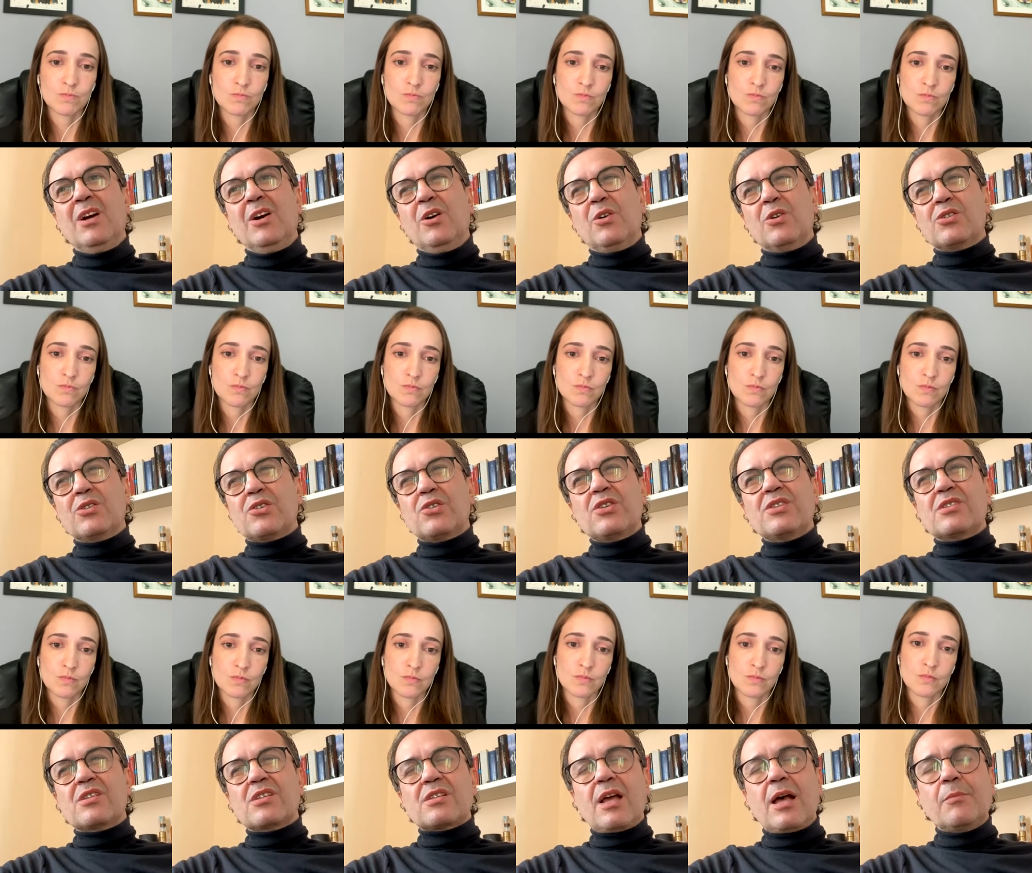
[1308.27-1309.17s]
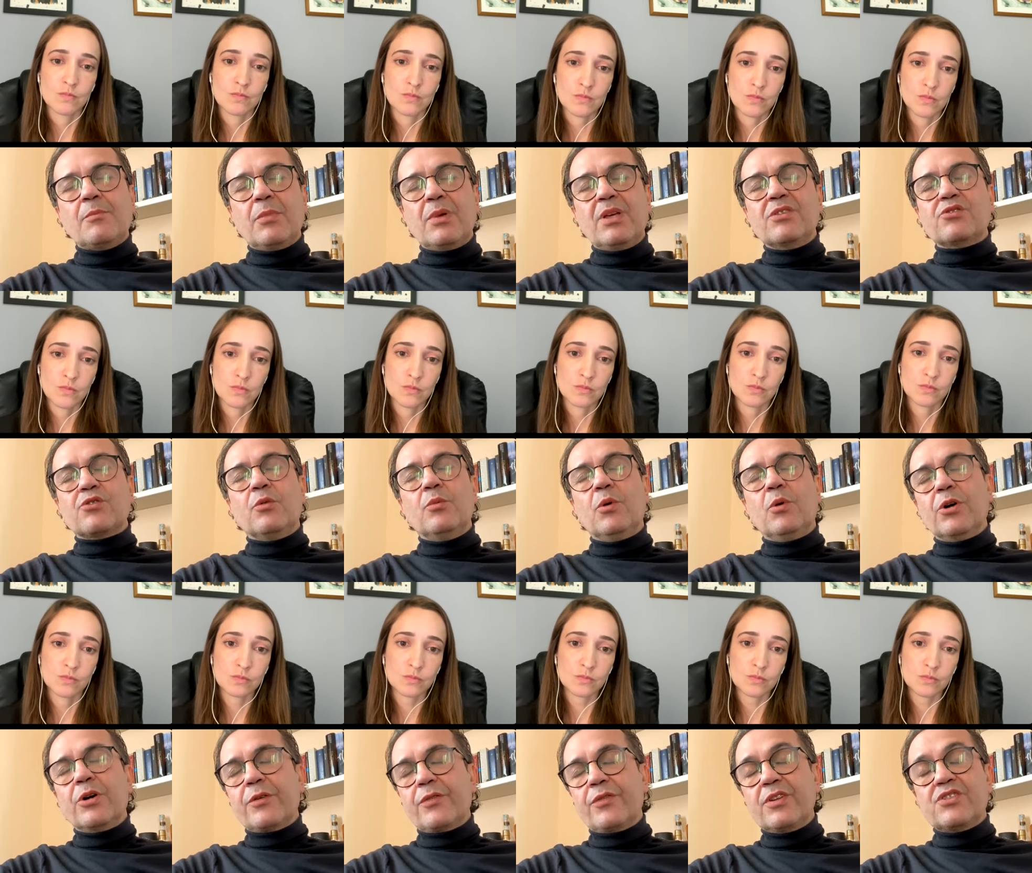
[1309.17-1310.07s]
Speaker 1: also in some
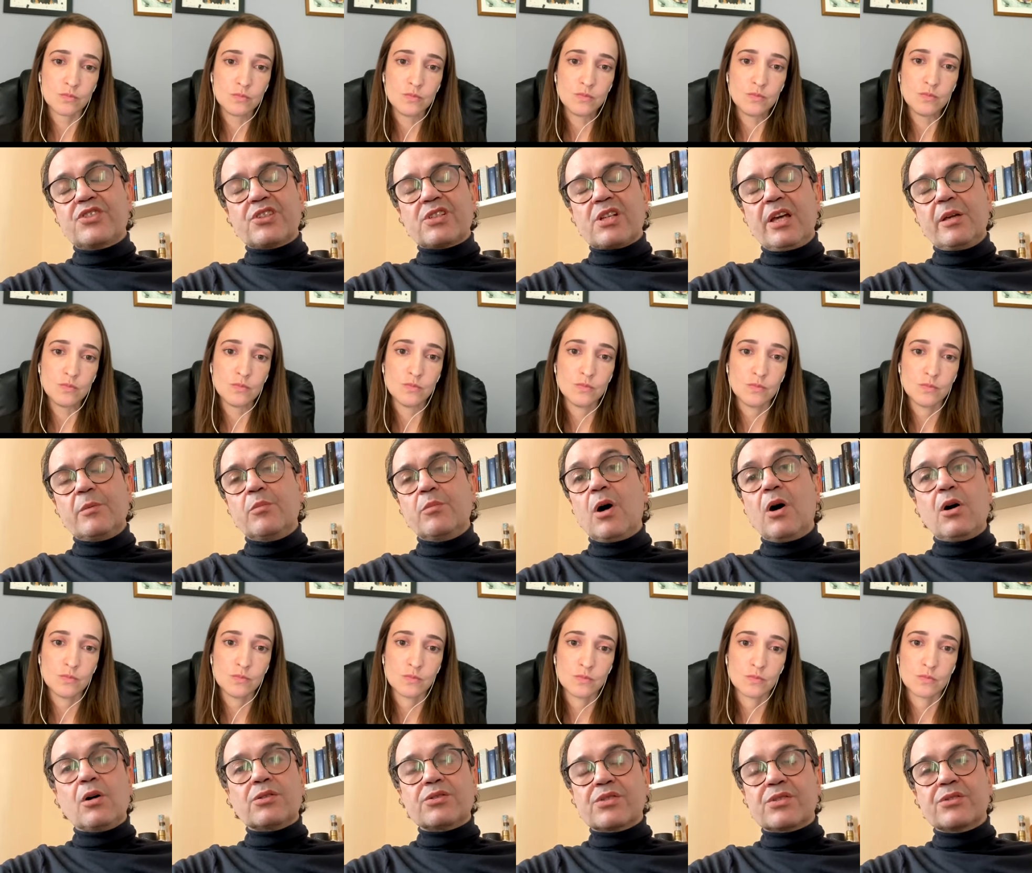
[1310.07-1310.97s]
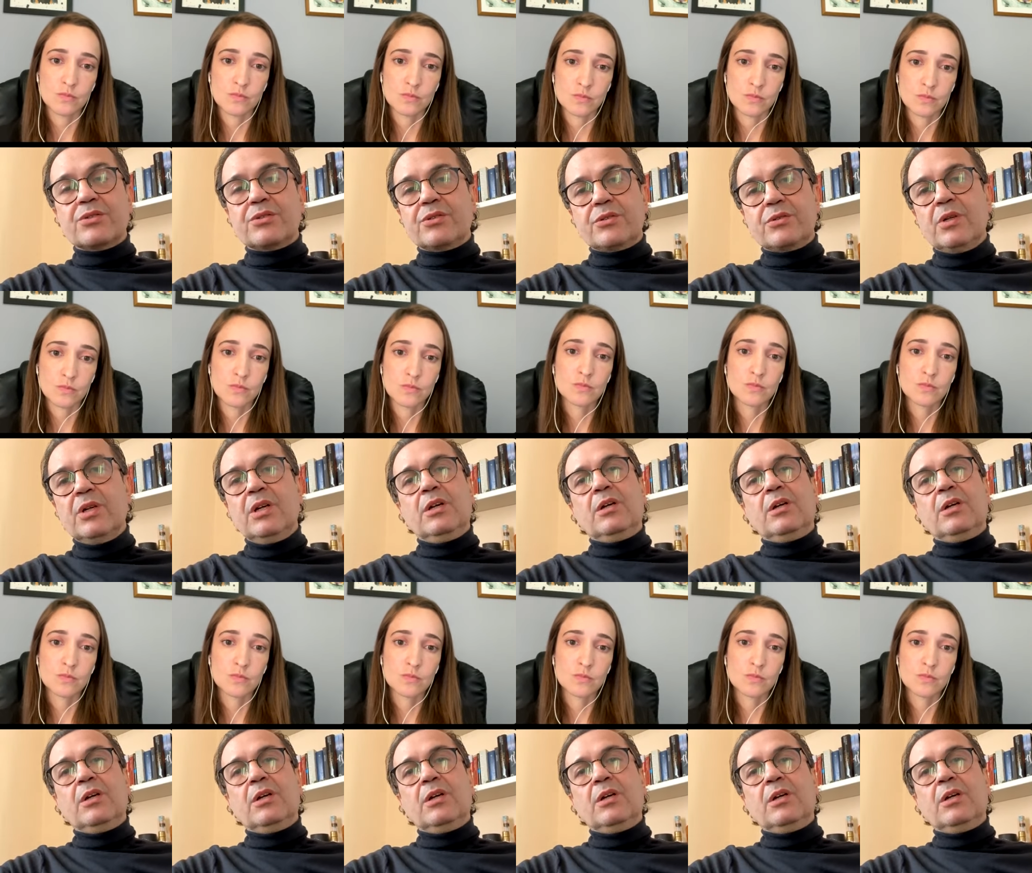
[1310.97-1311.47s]
mesomorphs, just like boxer,